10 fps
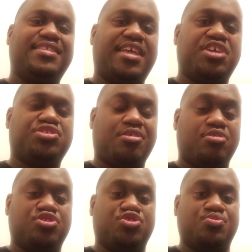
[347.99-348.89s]
they'll
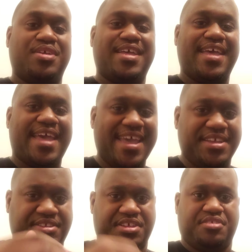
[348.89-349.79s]
charge you
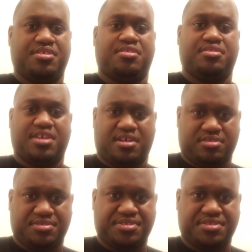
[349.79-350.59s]
$1800